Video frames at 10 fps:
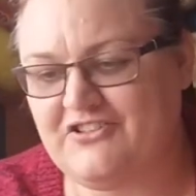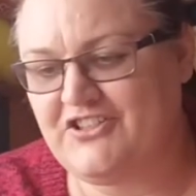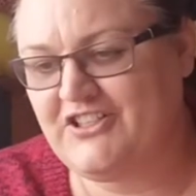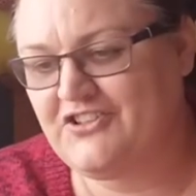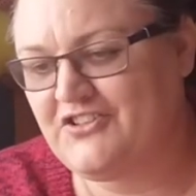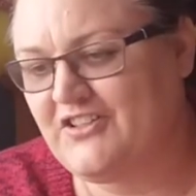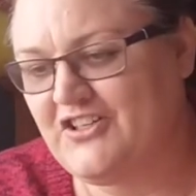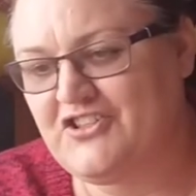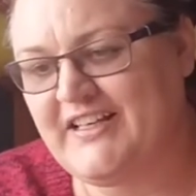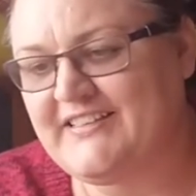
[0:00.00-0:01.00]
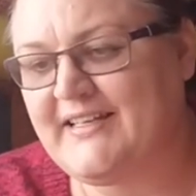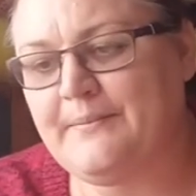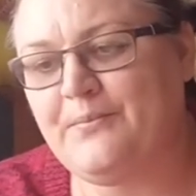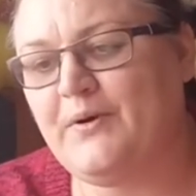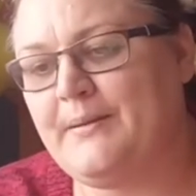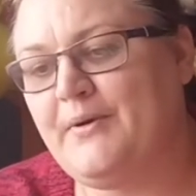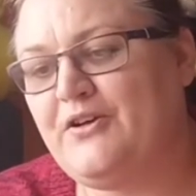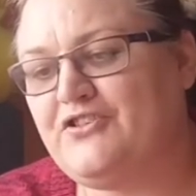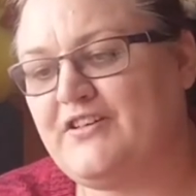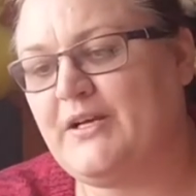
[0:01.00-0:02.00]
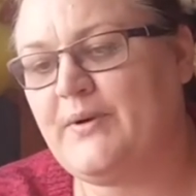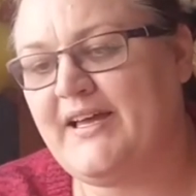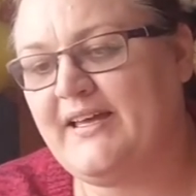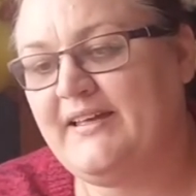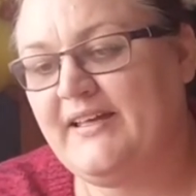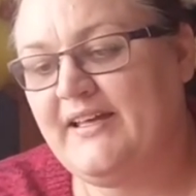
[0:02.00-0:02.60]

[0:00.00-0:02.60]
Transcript: And she gets to that point emotionally where